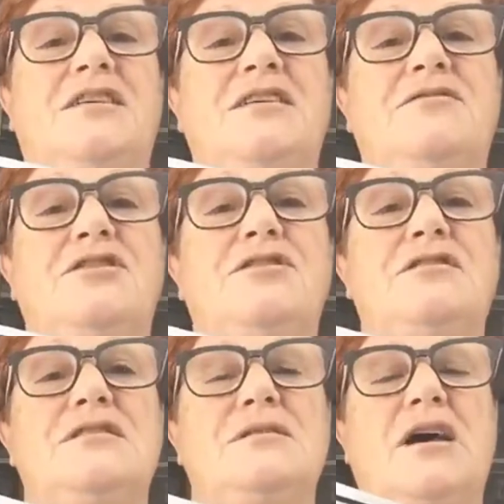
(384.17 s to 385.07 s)
You can even
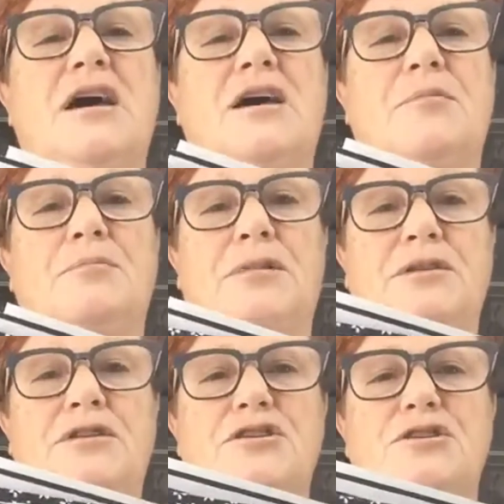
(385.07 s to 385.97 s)
use
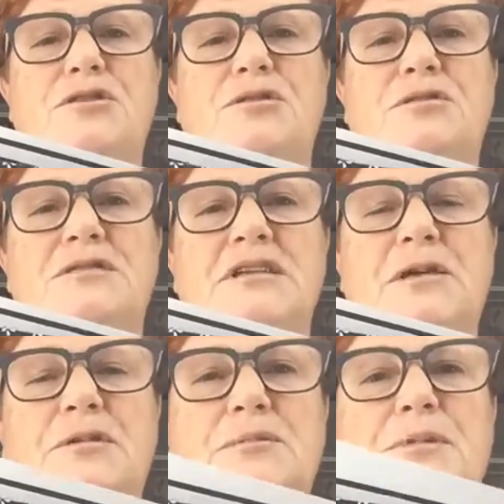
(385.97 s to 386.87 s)
the new
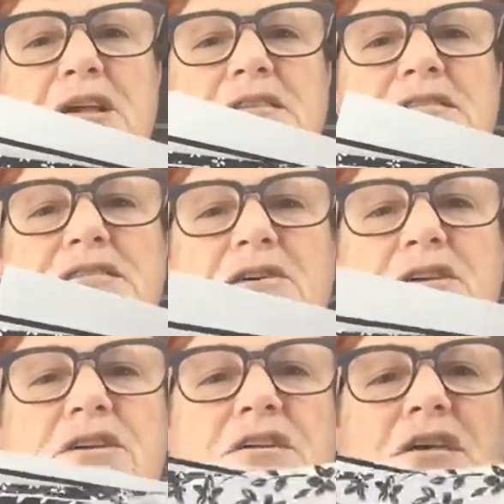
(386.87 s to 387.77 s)
Stampin blends
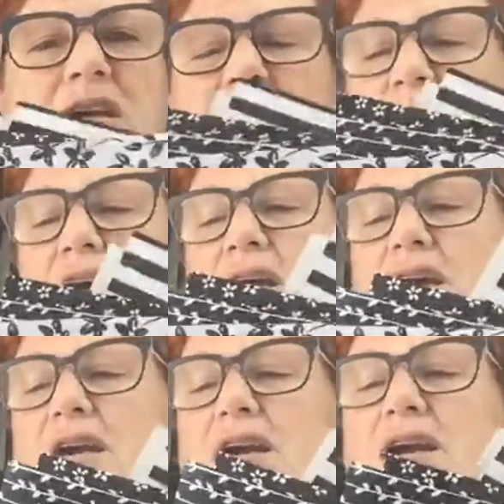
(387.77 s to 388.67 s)
on it.
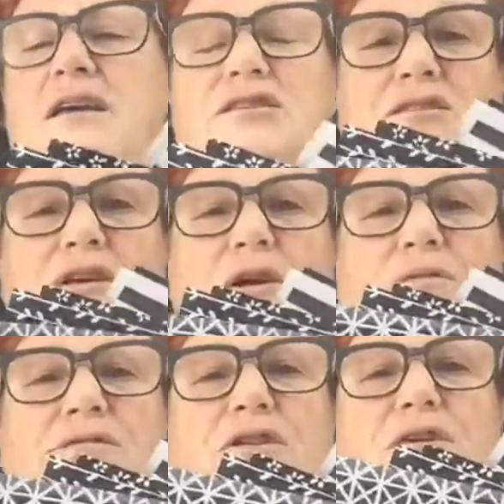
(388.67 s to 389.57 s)
It's
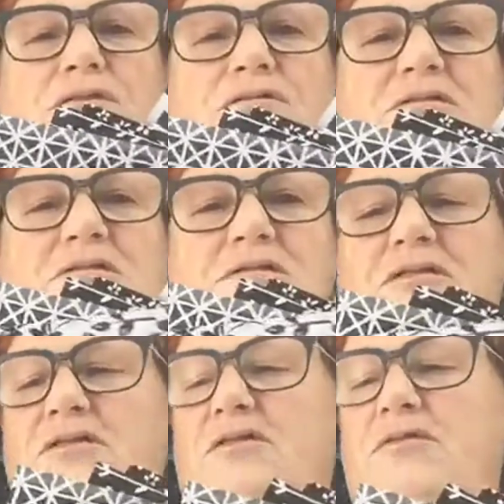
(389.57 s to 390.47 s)
floral,
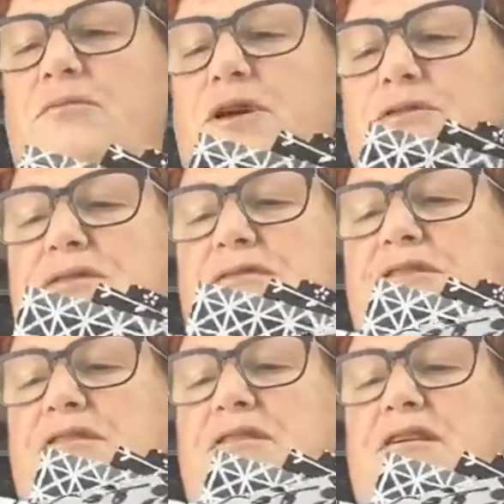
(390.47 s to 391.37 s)
most
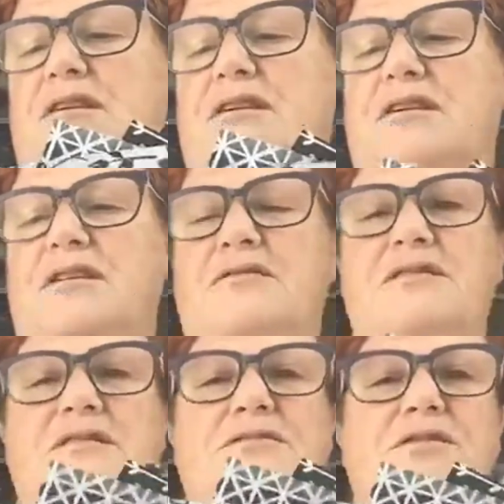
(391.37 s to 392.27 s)
of it.
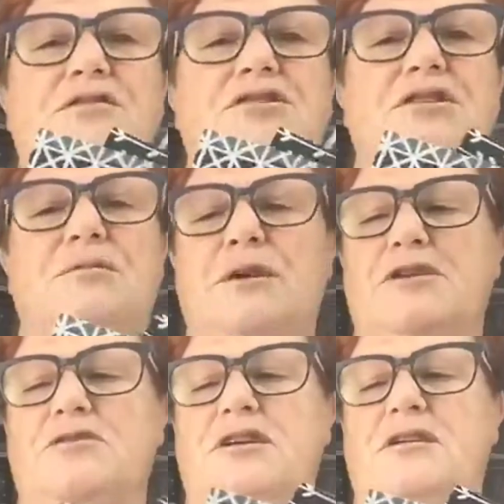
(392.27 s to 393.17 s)
There is a few
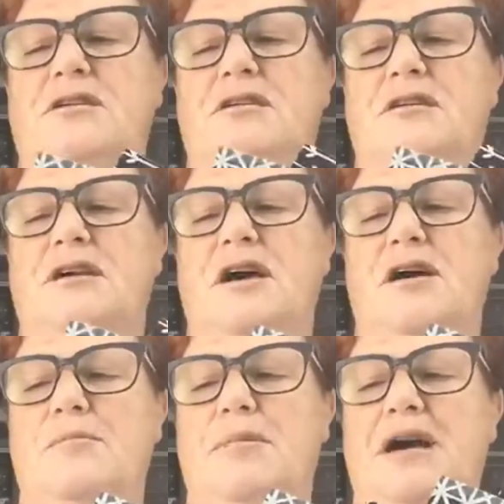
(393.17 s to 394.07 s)
geometric
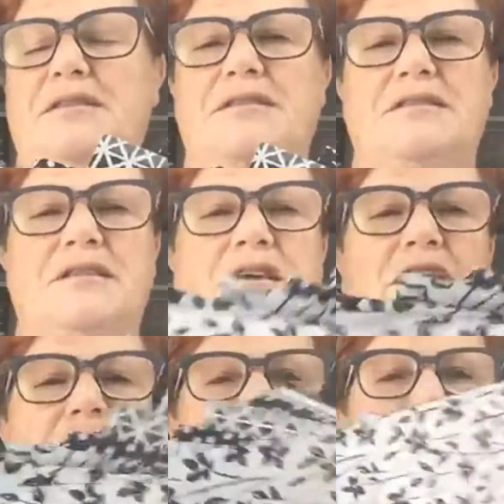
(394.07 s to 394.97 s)
patterns
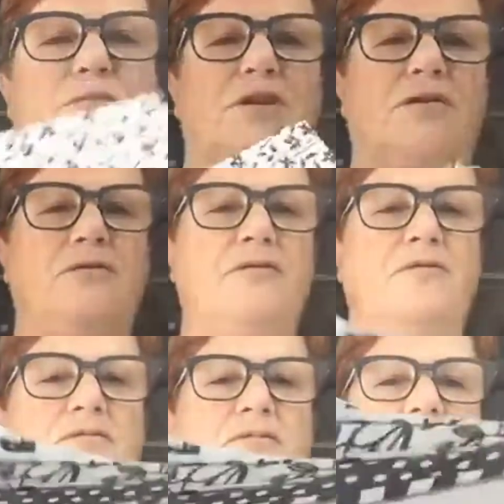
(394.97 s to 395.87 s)
there as
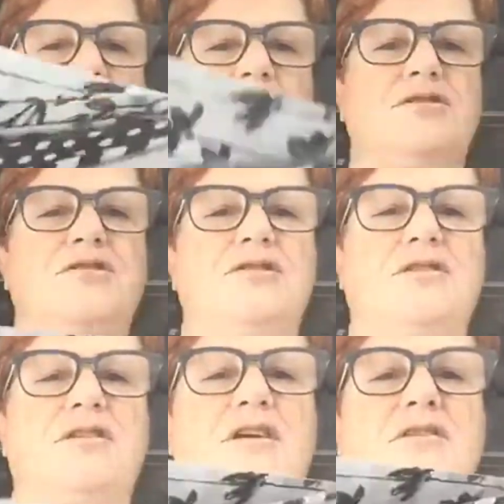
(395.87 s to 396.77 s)
well. I'll just
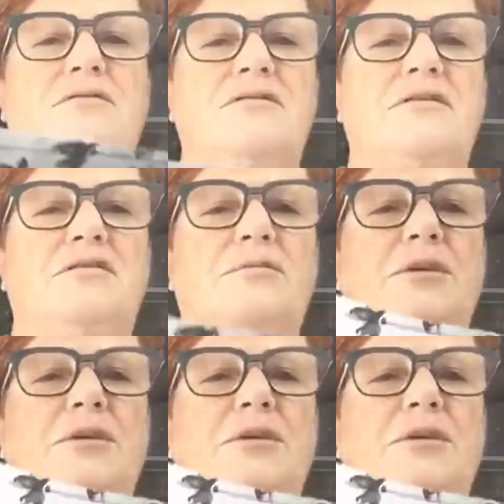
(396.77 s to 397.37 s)
turn it over a